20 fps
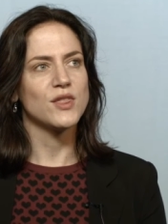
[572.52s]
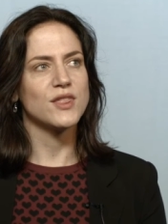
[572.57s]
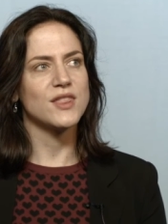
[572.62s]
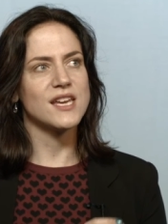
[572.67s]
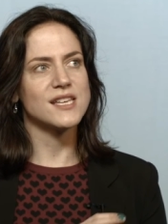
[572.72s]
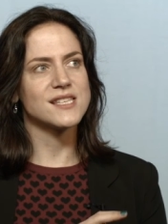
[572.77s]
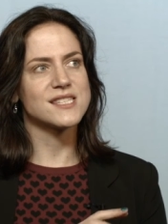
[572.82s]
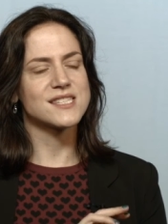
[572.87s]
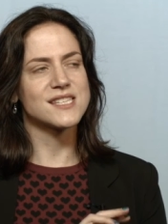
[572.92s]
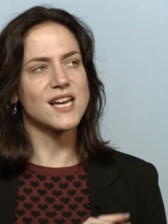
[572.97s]

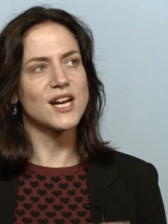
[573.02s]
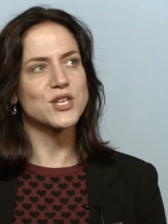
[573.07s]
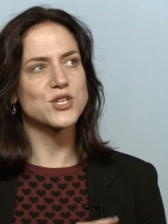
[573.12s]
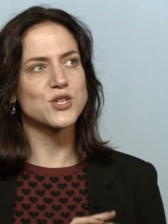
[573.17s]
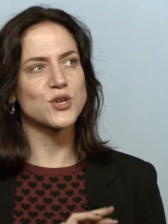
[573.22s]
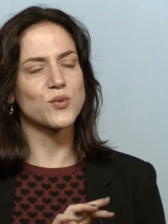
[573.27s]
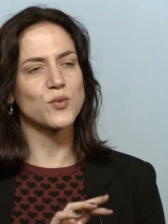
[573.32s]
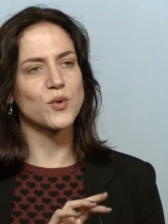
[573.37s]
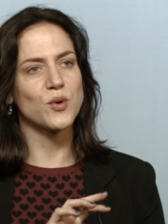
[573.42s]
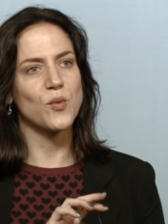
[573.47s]
there's such
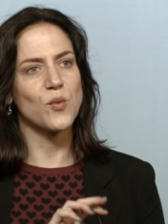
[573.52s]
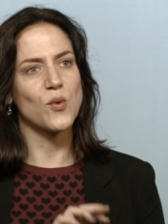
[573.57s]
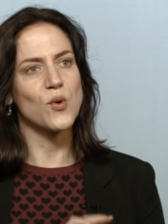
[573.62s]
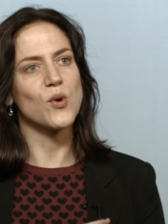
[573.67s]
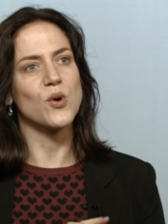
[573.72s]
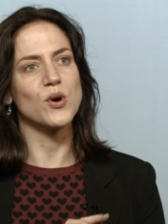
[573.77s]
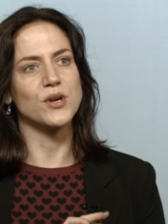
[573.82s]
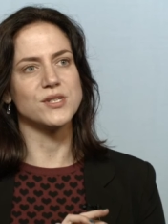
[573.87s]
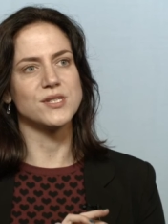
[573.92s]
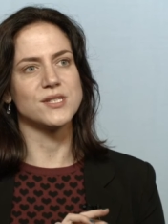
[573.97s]
a
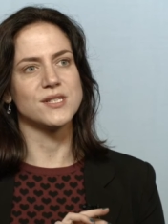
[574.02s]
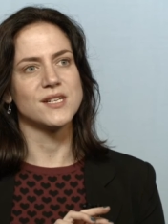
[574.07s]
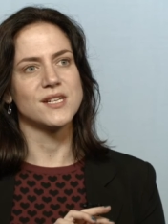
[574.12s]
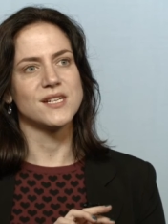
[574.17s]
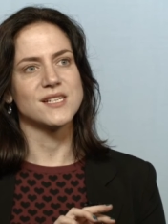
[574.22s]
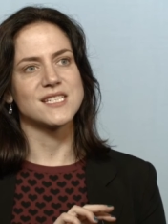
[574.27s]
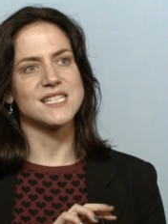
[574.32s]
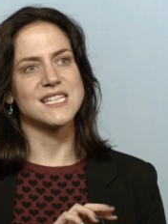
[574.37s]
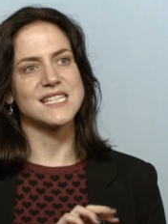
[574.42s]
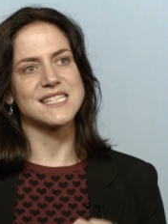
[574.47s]
reward
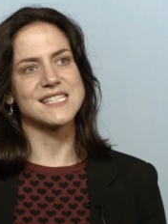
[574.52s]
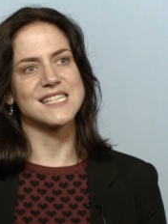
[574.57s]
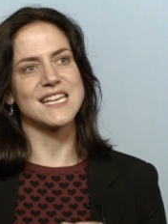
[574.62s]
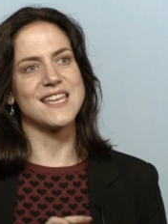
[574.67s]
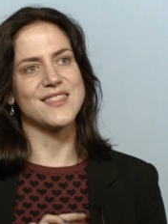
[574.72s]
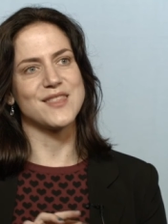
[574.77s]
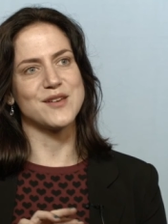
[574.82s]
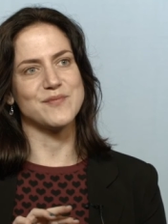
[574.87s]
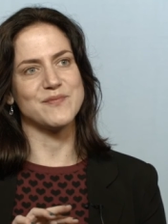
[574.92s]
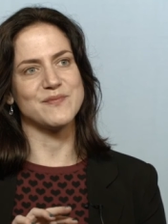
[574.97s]
to see
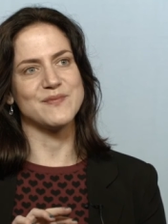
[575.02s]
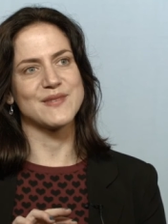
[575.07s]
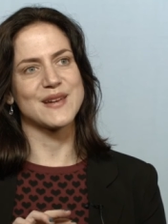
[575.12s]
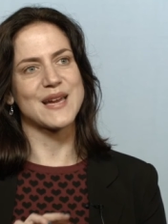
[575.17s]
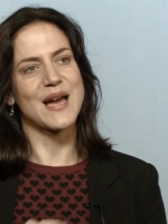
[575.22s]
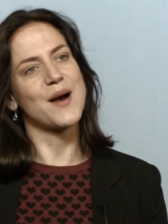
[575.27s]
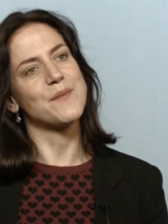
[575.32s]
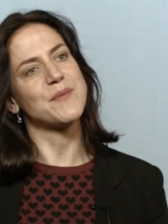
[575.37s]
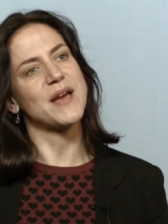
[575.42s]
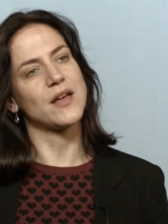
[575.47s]
them
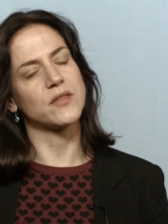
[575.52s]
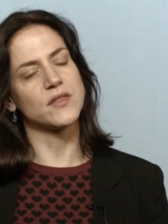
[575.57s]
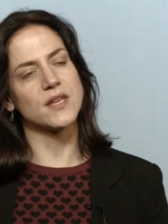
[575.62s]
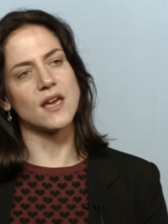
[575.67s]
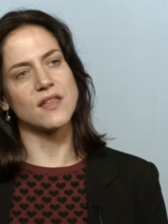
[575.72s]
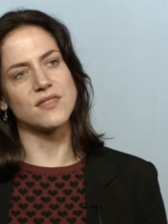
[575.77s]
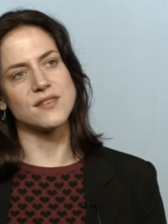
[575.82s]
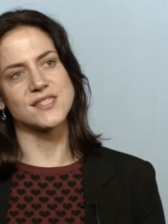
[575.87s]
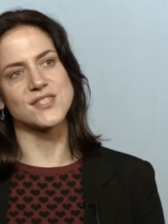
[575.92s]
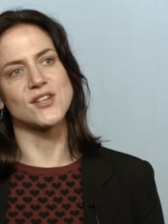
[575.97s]
come out the
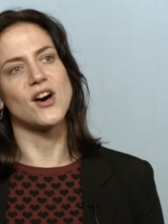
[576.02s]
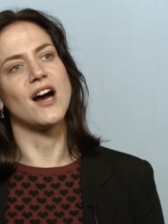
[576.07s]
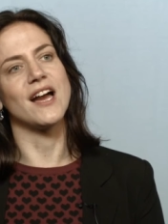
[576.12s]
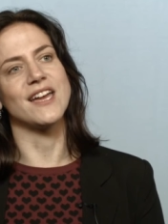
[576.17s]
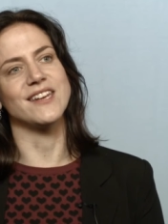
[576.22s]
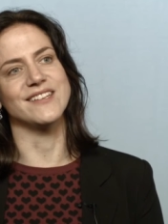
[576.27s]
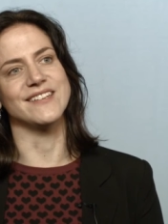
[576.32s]
other side.